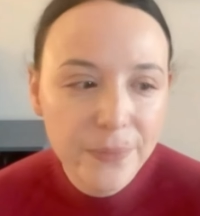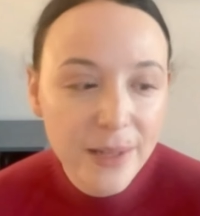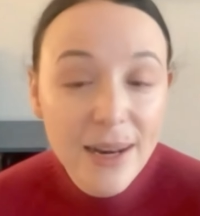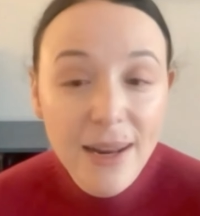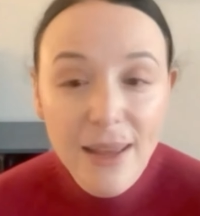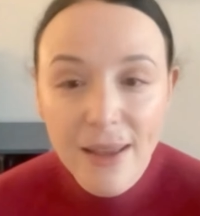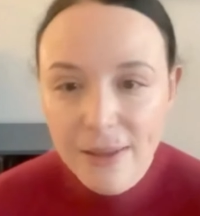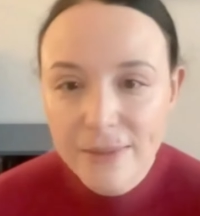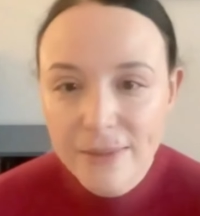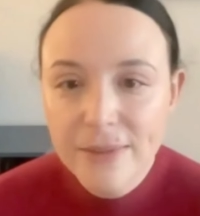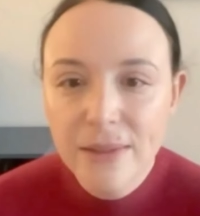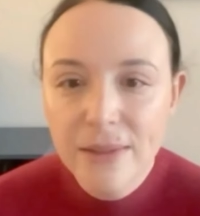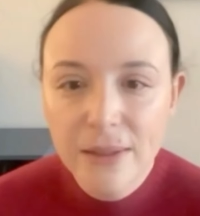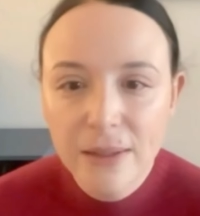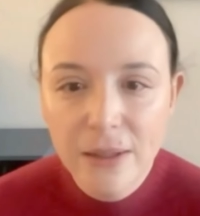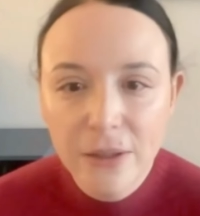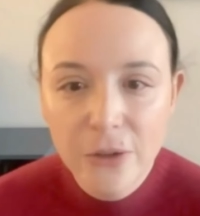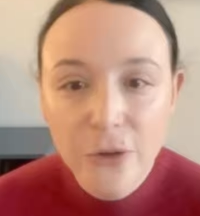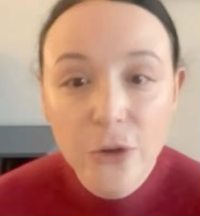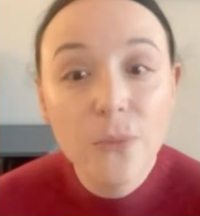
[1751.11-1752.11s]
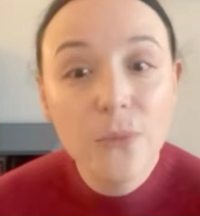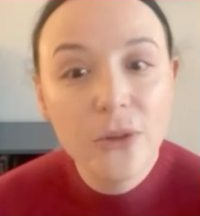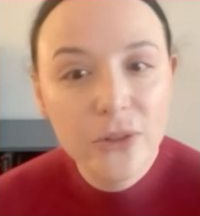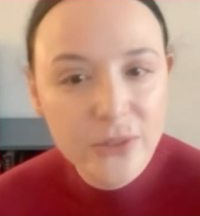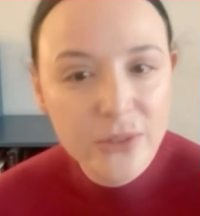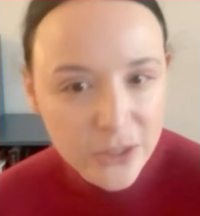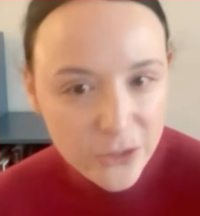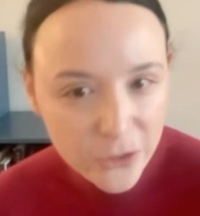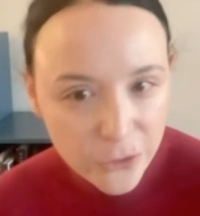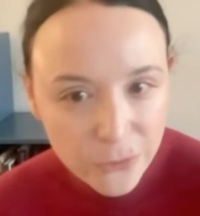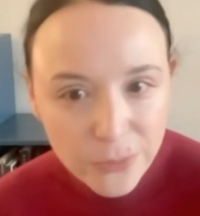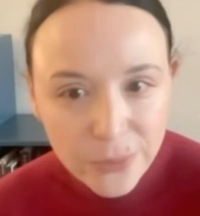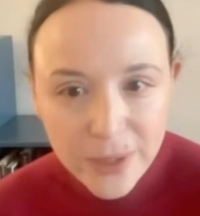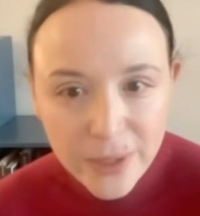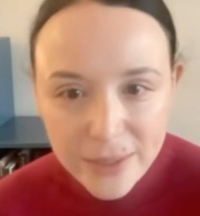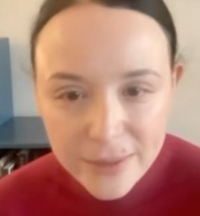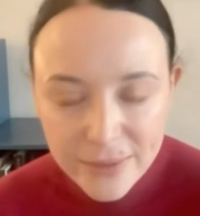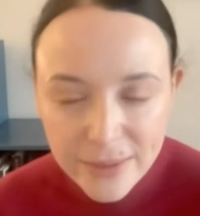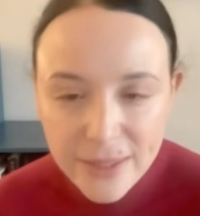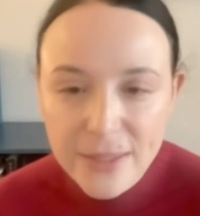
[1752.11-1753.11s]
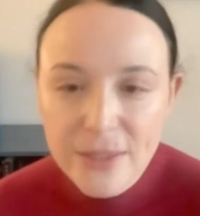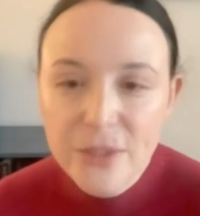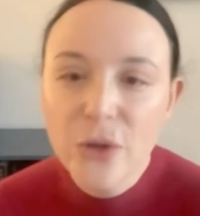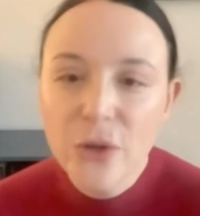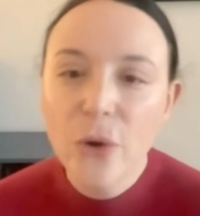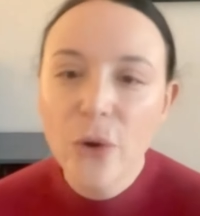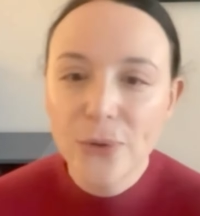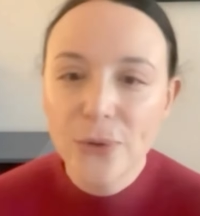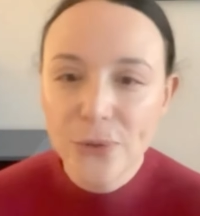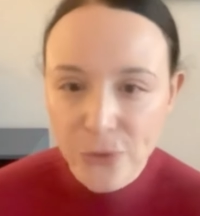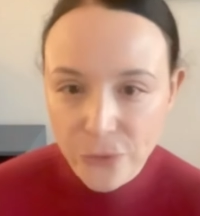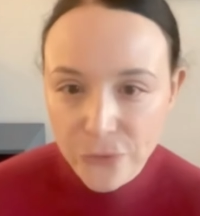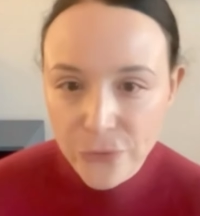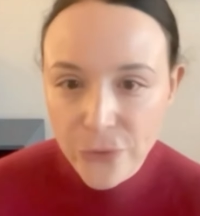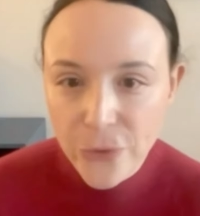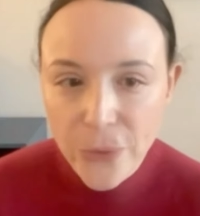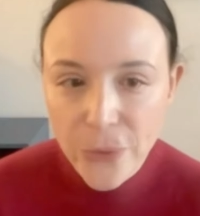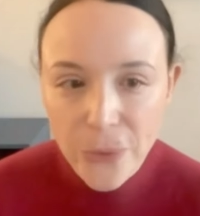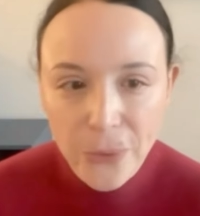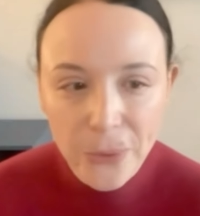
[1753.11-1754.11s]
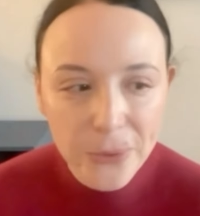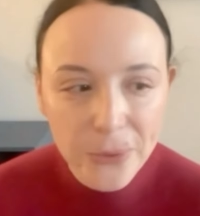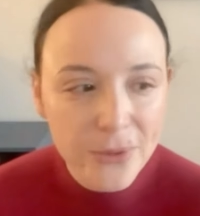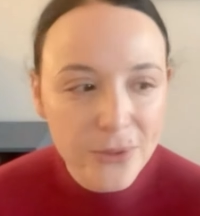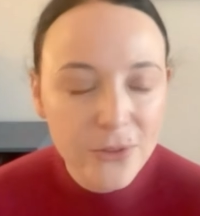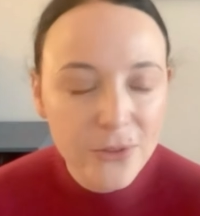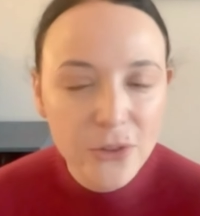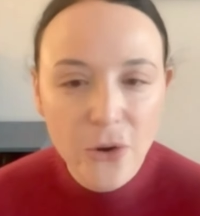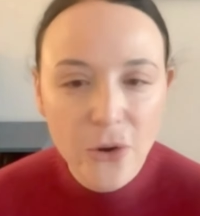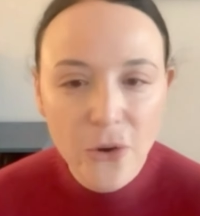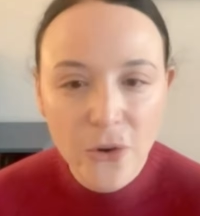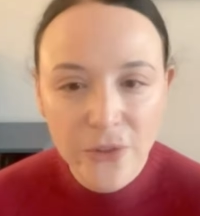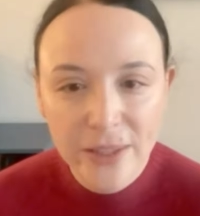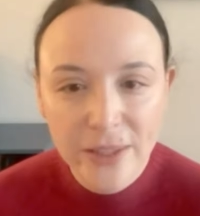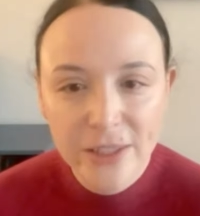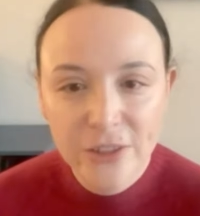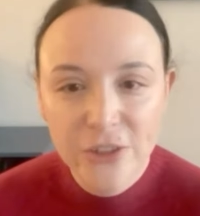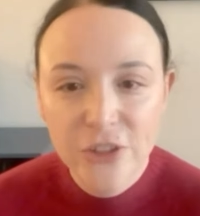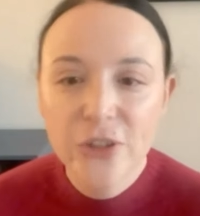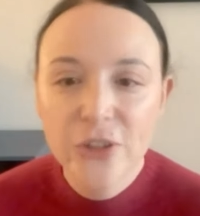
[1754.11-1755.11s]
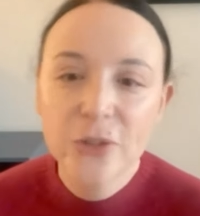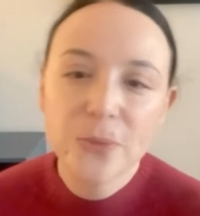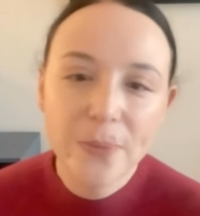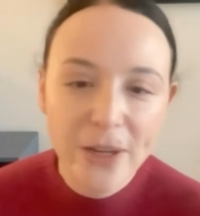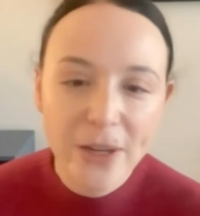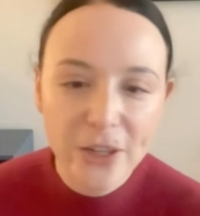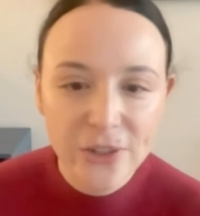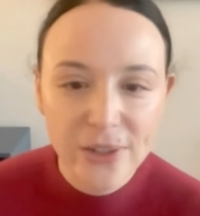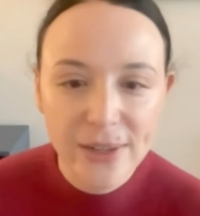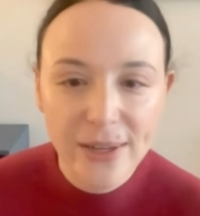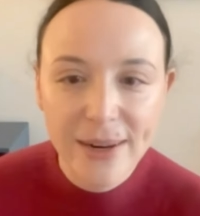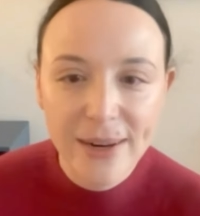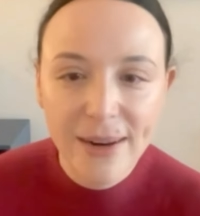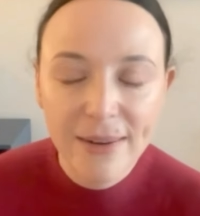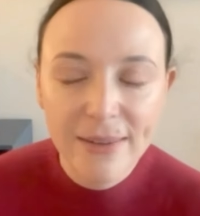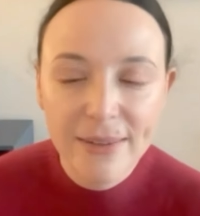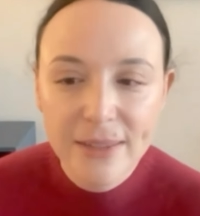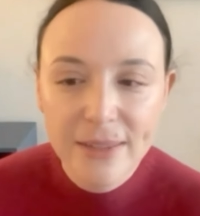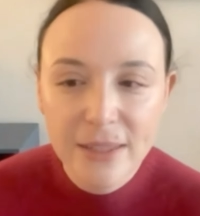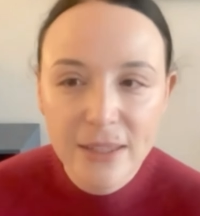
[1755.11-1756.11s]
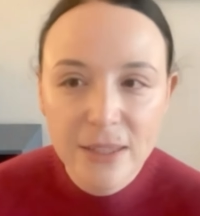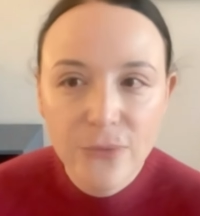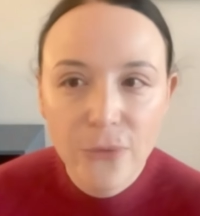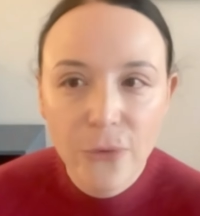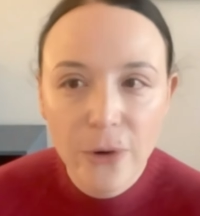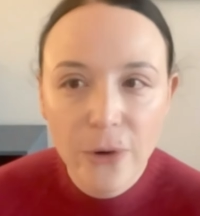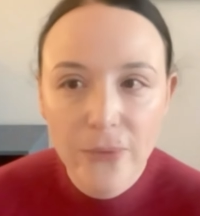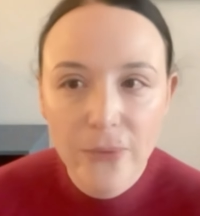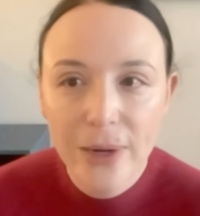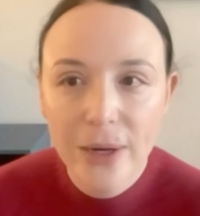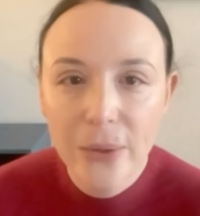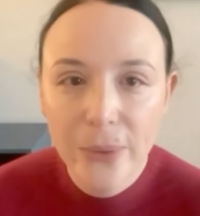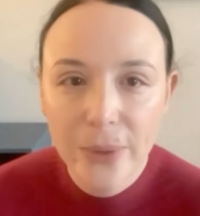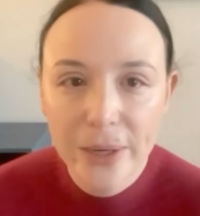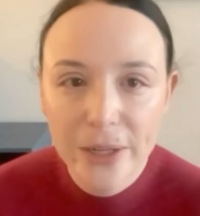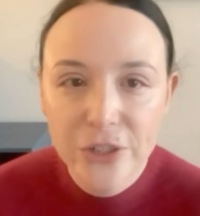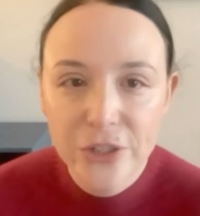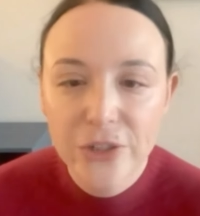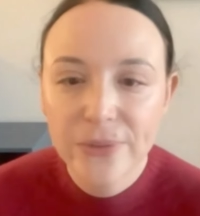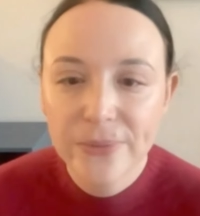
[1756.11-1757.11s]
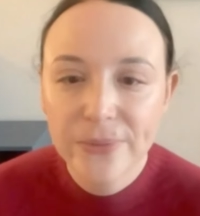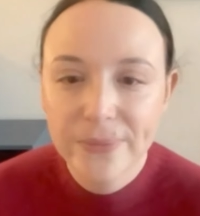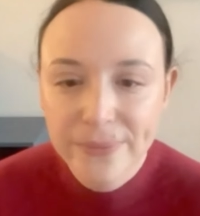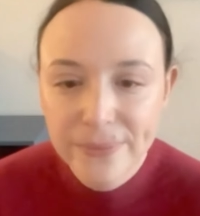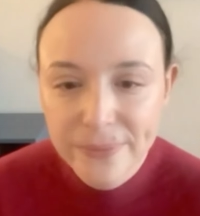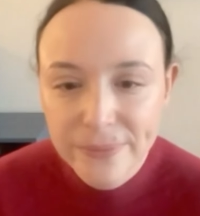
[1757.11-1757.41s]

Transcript: led community of practice, also focused on the geospatial analysis for evaluation.